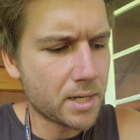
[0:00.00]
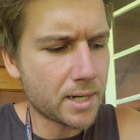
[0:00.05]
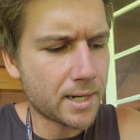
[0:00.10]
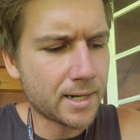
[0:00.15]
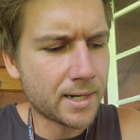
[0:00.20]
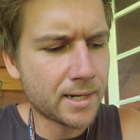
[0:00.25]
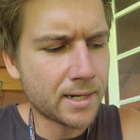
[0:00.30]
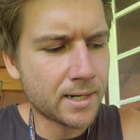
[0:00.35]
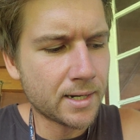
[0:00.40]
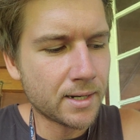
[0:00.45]

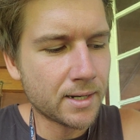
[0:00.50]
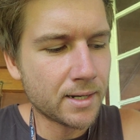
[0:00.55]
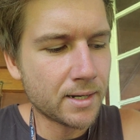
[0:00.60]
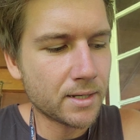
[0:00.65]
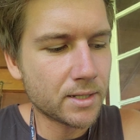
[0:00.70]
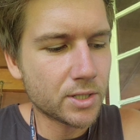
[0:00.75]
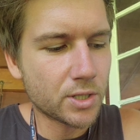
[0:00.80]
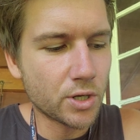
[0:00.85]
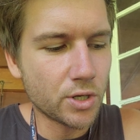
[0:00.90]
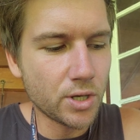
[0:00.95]

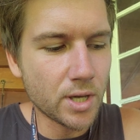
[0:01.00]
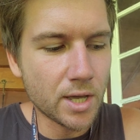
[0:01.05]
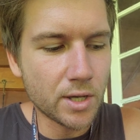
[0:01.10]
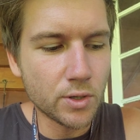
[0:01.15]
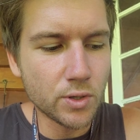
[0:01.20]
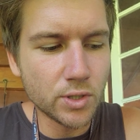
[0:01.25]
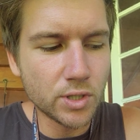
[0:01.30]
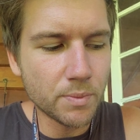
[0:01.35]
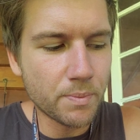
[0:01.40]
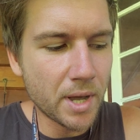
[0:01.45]
So yeah,
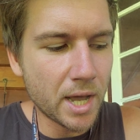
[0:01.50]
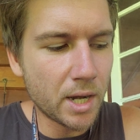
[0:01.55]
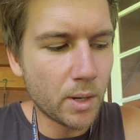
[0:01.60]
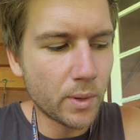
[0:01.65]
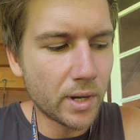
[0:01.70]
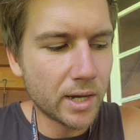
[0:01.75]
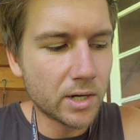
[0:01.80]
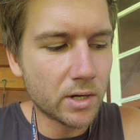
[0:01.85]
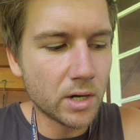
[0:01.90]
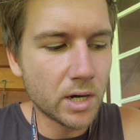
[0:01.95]
use the Pain
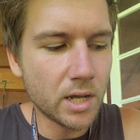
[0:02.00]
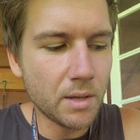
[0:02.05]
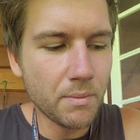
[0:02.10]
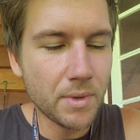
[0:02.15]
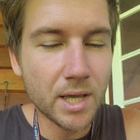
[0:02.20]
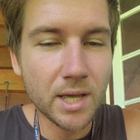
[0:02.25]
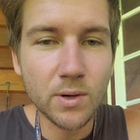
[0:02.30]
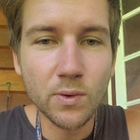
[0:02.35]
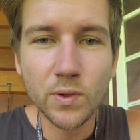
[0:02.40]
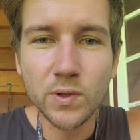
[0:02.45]
Away cream
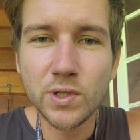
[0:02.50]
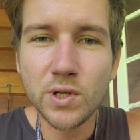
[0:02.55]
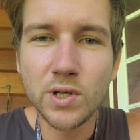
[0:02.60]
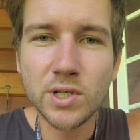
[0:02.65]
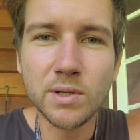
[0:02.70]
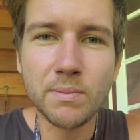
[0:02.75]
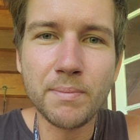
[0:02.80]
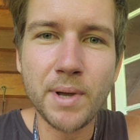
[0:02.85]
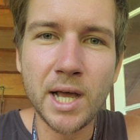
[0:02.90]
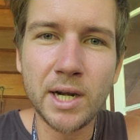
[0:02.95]
and also
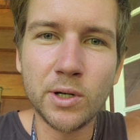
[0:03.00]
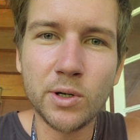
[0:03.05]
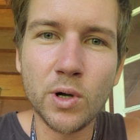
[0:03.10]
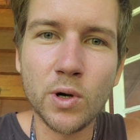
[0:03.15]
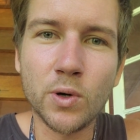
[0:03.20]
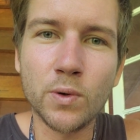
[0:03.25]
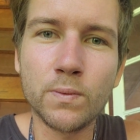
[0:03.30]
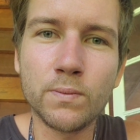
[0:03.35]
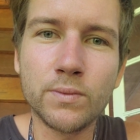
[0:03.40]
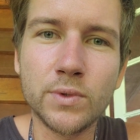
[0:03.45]
some
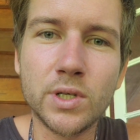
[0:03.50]
Panadol.